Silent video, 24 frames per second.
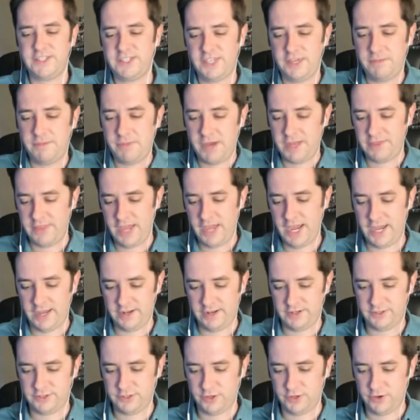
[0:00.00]
keep on
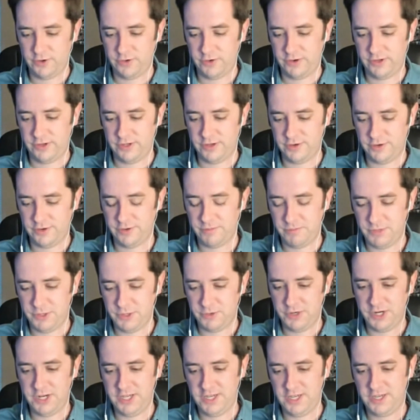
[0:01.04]
that. So,
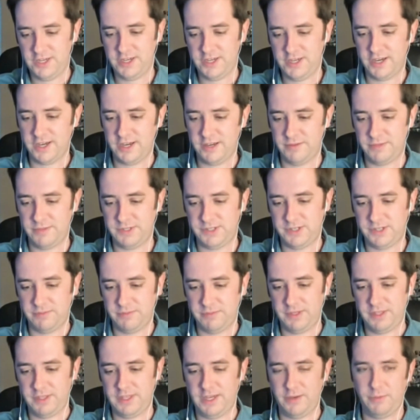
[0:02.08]
immunity is
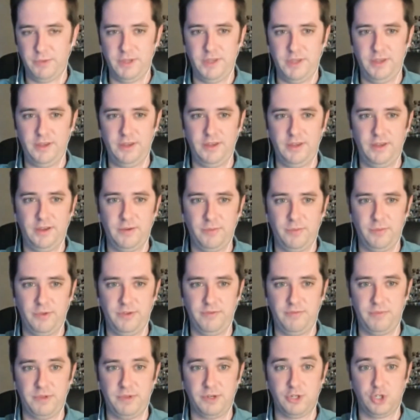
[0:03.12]
something that
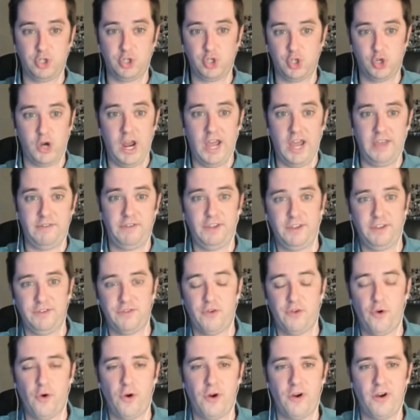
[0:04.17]
we've been striving
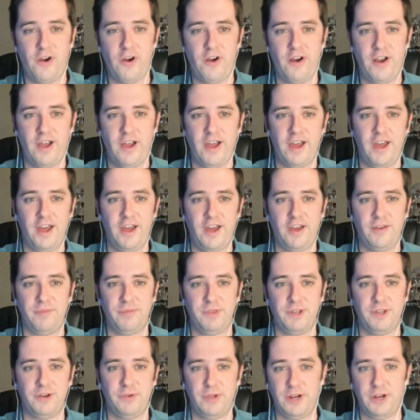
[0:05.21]
for,
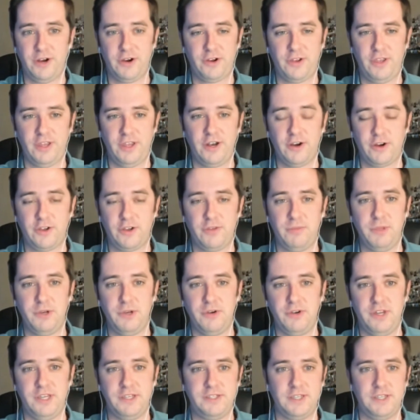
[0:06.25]
in our
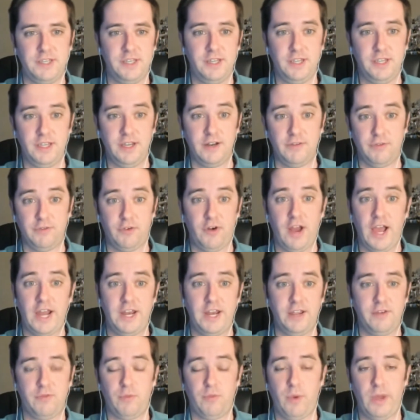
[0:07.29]
communities in a
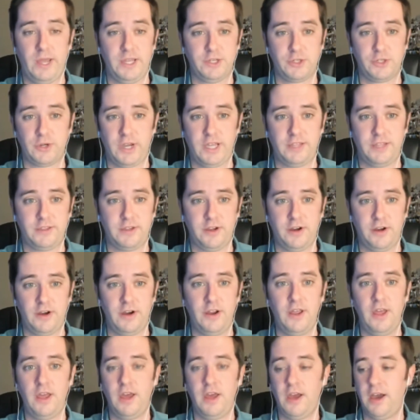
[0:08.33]
variety of ways, right? There
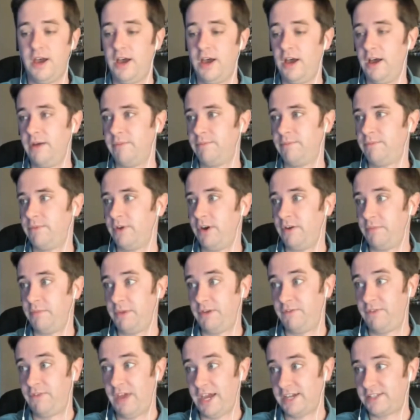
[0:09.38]
have
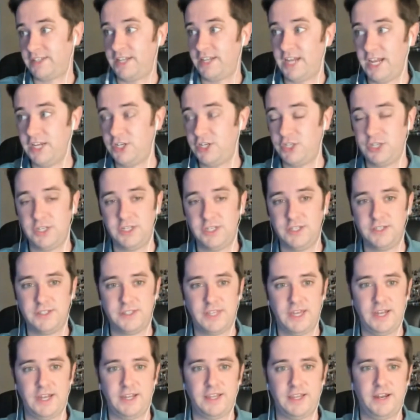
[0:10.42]
been vaccinations
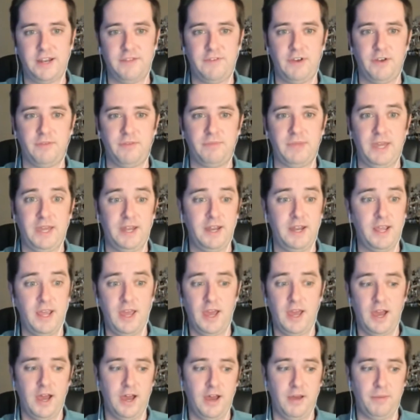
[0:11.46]
that have helped that.
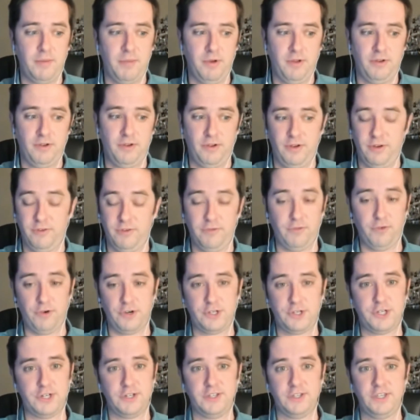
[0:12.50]

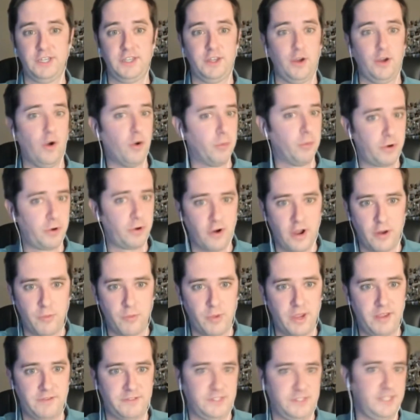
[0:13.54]
Unfortunately, the Omicron
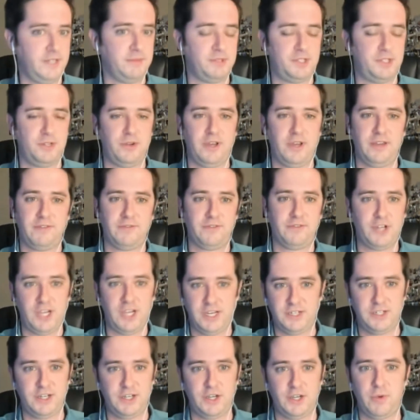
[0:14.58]
wave seems to have
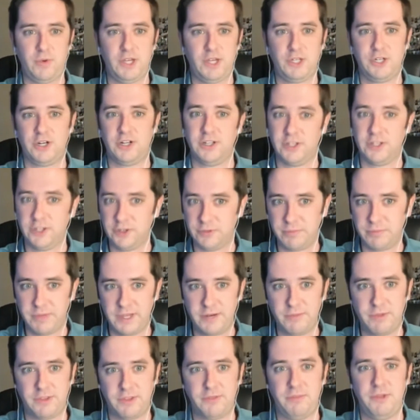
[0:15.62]
changed the equation a little
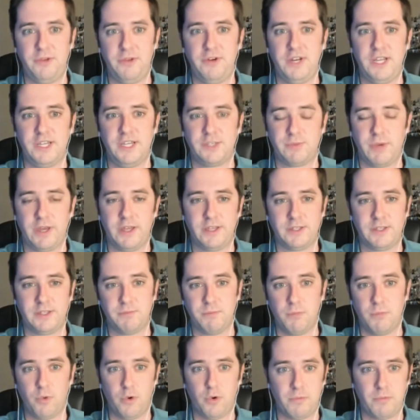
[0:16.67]
bit with immunity, as well as
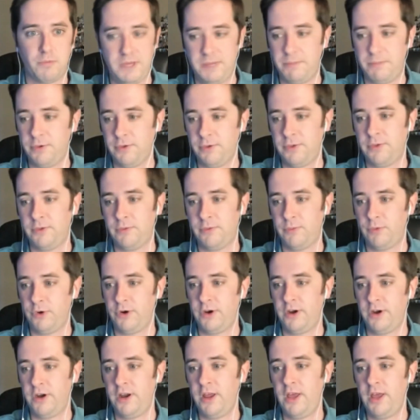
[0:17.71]
more people were,